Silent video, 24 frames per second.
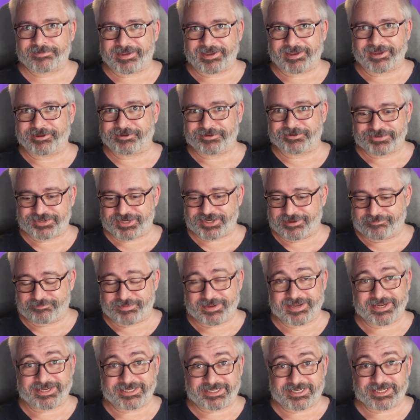
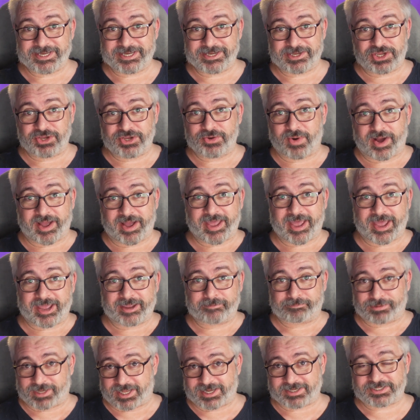
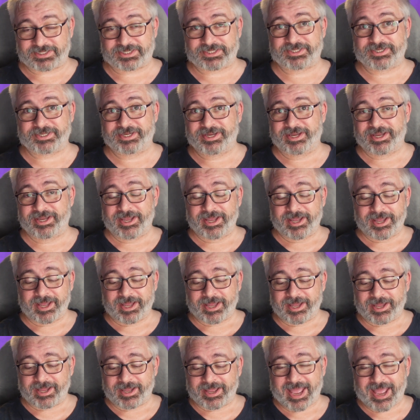LGBTQIA plus
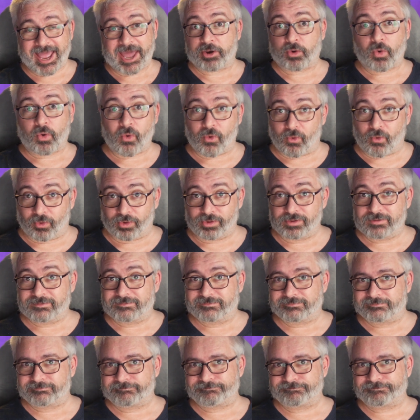at all.
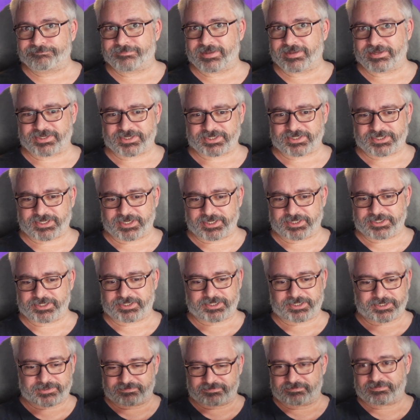It just
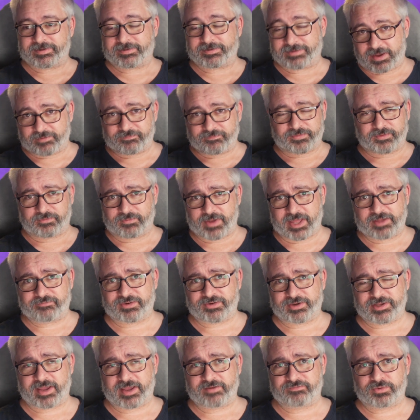says
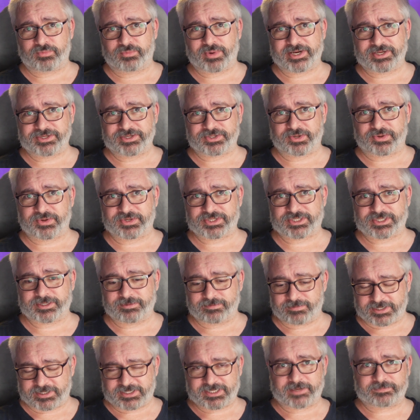everyone is
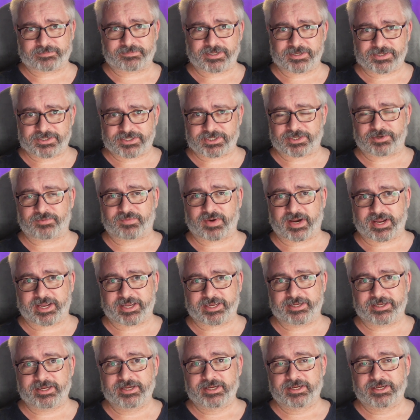awesome, acceptance,
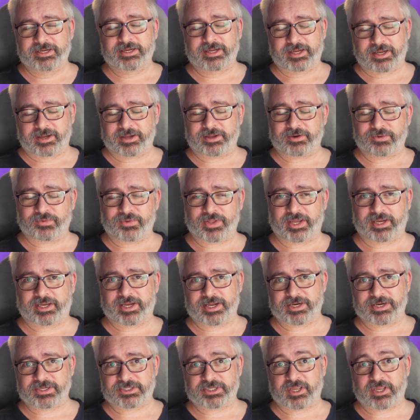hooray, and all that
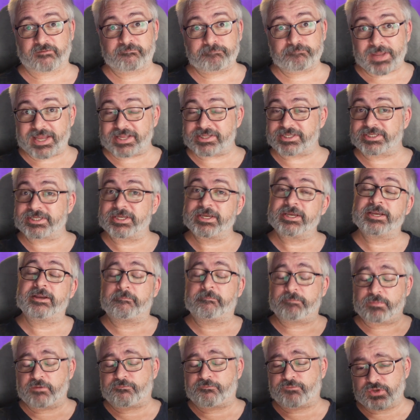kind of stuff. But
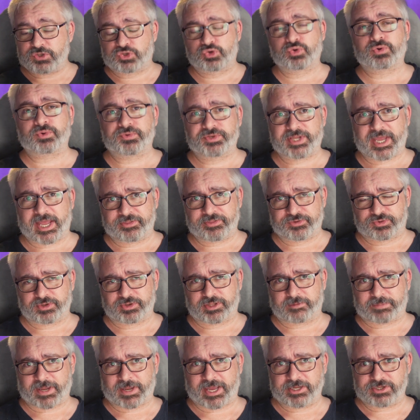if you drill down through
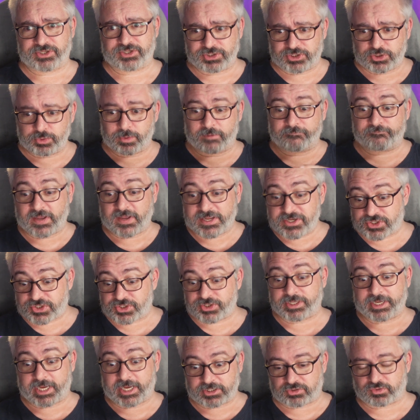the page, you do
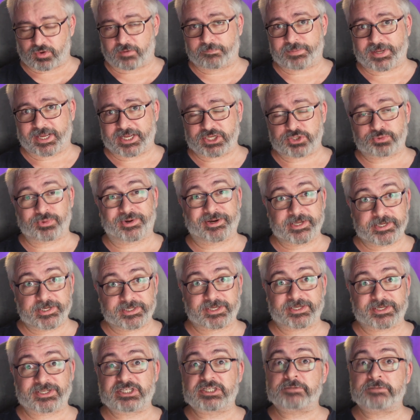eventually get to a page where it is
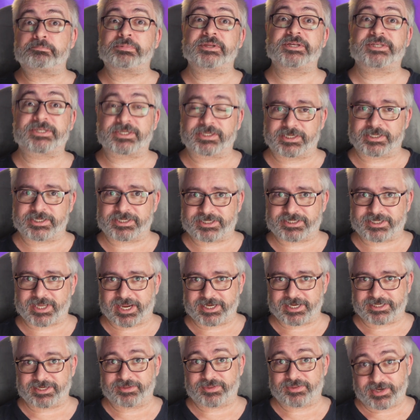explicitly
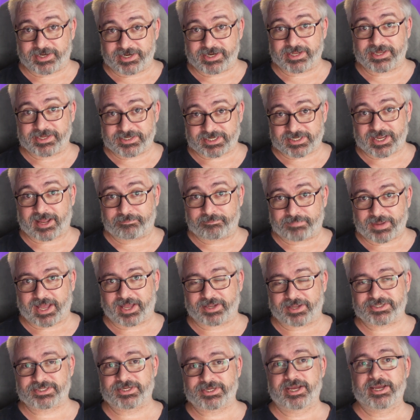stated that it is
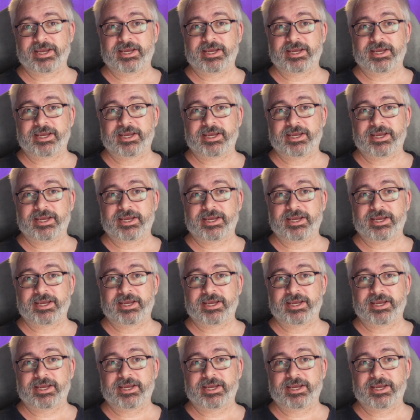about